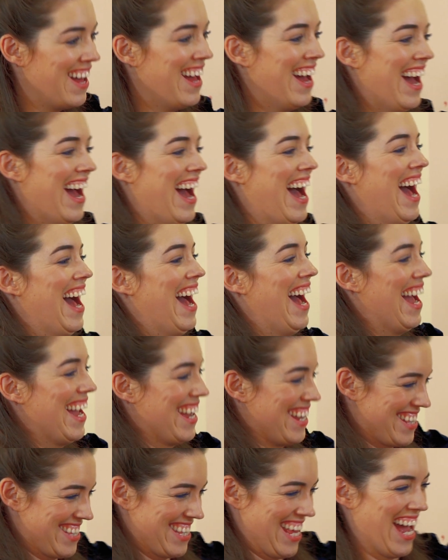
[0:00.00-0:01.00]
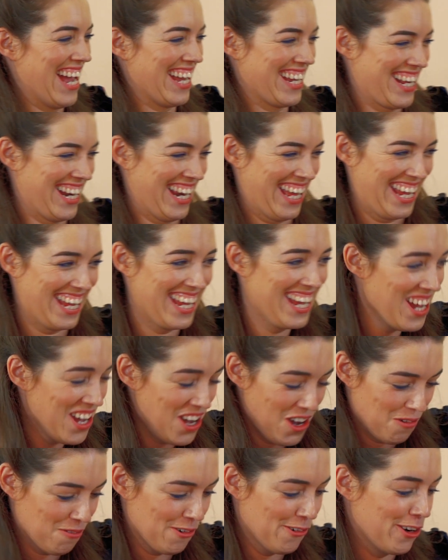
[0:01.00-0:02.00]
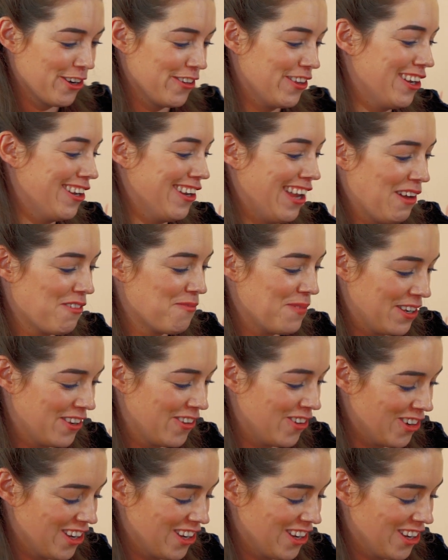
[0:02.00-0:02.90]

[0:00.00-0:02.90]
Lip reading: Exactly. We're all going to look like we've been on